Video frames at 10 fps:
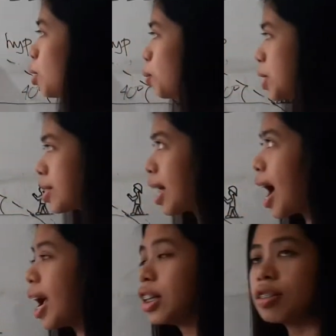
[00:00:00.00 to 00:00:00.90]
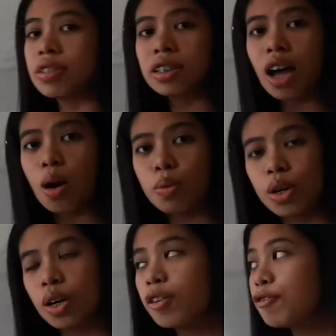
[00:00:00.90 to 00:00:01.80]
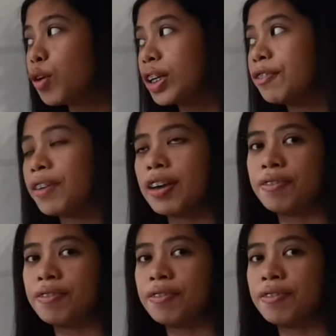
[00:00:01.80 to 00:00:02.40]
which is the height of the tower, 45